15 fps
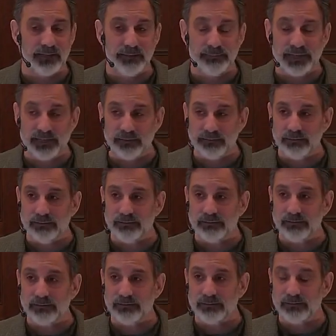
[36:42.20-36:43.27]
Amen?
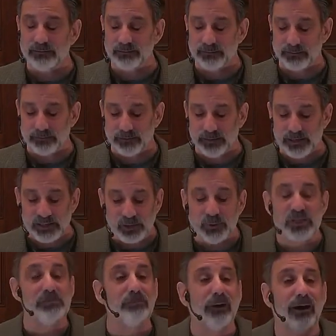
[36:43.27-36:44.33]
So
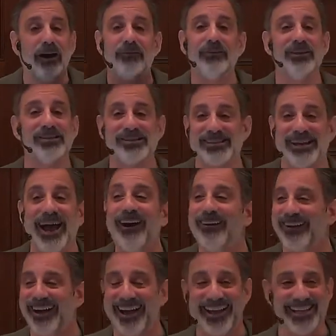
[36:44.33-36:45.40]
it's marvelous in
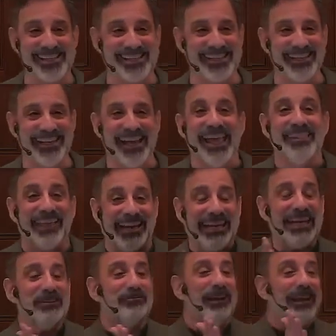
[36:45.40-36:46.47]
our eyes that he